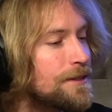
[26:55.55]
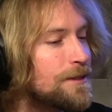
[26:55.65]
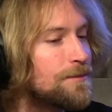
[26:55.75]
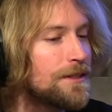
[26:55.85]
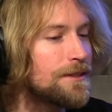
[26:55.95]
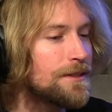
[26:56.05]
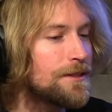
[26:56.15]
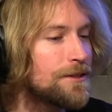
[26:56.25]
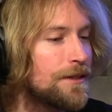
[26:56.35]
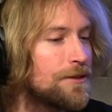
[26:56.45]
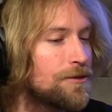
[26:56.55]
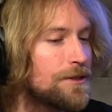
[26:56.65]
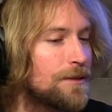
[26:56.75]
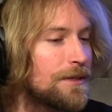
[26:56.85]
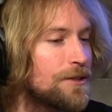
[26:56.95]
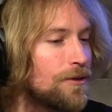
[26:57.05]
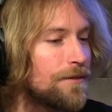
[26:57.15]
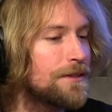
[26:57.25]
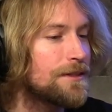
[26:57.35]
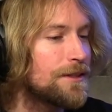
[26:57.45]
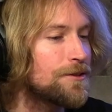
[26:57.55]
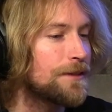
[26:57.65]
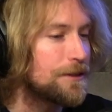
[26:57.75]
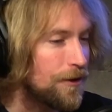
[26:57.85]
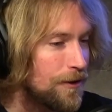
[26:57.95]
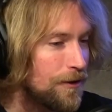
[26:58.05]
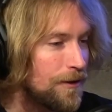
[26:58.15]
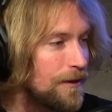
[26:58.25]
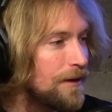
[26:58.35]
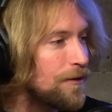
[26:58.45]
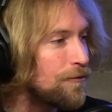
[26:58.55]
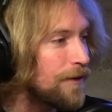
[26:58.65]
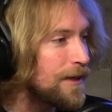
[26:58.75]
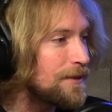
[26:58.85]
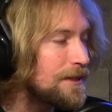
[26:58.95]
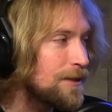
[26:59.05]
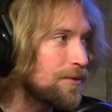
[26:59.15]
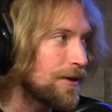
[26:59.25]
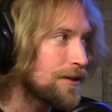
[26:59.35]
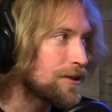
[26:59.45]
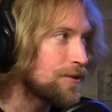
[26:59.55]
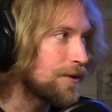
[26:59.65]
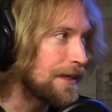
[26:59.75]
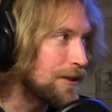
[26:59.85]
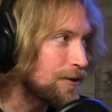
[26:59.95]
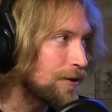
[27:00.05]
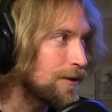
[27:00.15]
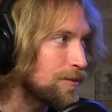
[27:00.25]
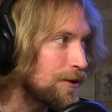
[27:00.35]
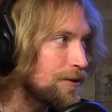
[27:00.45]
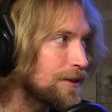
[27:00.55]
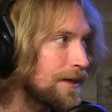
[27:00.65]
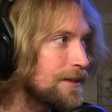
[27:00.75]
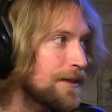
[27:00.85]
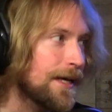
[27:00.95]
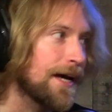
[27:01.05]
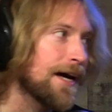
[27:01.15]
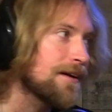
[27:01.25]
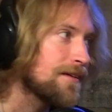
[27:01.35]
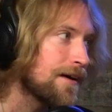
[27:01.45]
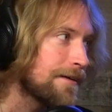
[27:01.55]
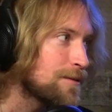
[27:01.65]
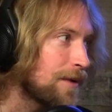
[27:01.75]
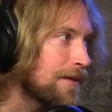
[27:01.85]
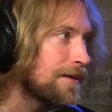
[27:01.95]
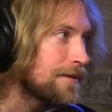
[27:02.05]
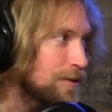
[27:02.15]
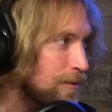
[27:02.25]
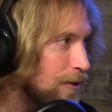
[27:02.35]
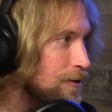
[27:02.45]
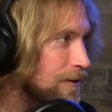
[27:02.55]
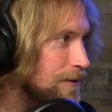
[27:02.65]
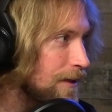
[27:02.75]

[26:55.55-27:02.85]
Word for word: systems, and it's just interesting because all of these things are internal. Vitamin D production we're internally producing. It's mm -hmm. catalyzed by the exposure of